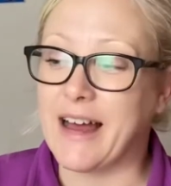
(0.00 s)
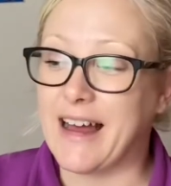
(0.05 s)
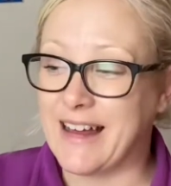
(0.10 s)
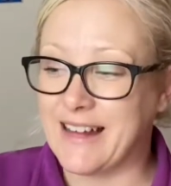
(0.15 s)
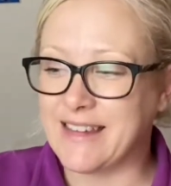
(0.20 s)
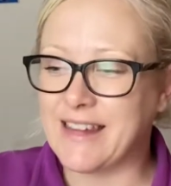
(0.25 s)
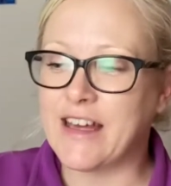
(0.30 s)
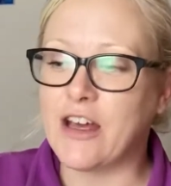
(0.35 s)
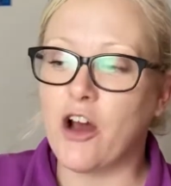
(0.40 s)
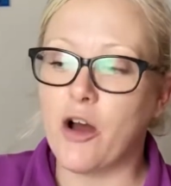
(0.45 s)

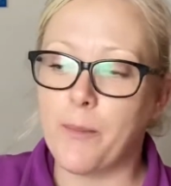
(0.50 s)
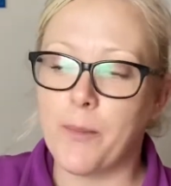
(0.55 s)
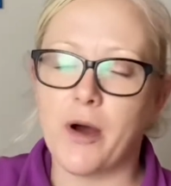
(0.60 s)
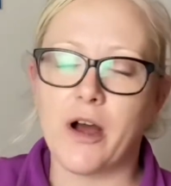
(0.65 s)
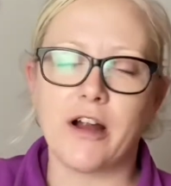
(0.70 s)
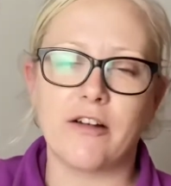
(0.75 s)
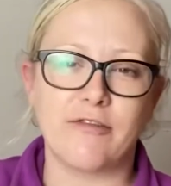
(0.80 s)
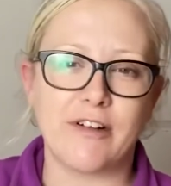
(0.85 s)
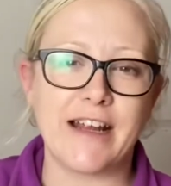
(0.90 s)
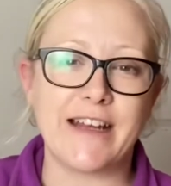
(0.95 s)
are by
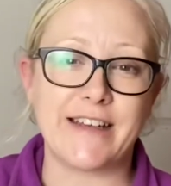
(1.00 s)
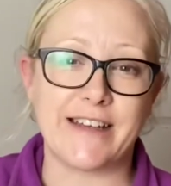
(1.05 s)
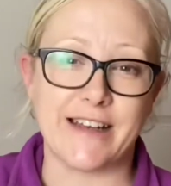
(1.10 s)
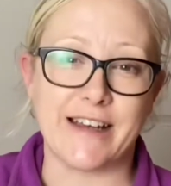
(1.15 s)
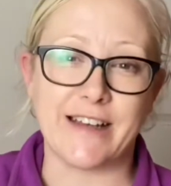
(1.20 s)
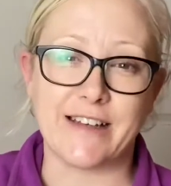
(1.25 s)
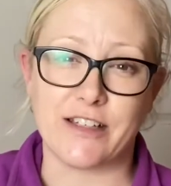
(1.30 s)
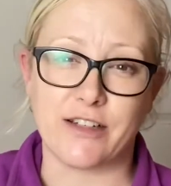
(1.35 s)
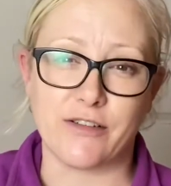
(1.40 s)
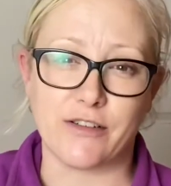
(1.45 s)
a
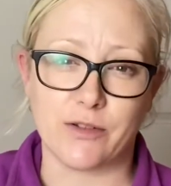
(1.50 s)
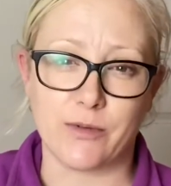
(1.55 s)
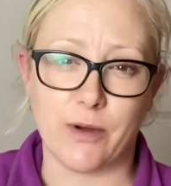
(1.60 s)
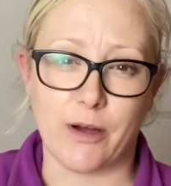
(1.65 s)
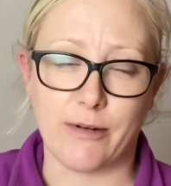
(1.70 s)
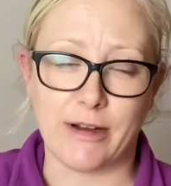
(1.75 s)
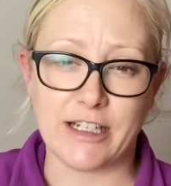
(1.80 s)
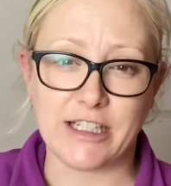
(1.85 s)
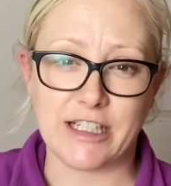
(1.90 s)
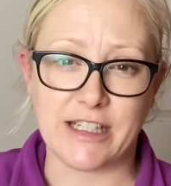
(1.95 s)
radiator as well
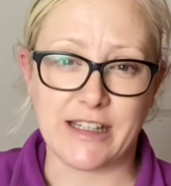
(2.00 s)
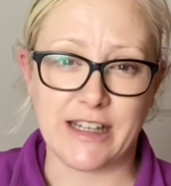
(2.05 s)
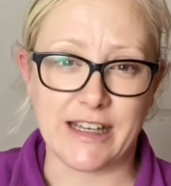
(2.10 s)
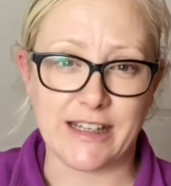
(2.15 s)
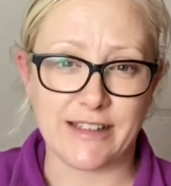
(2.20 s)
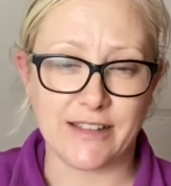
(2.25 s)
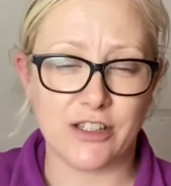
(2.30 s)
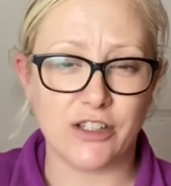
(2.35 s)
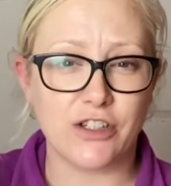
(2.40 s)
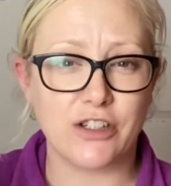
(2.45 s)
actually there,
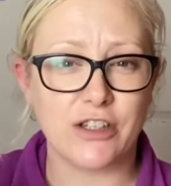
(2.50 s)
so they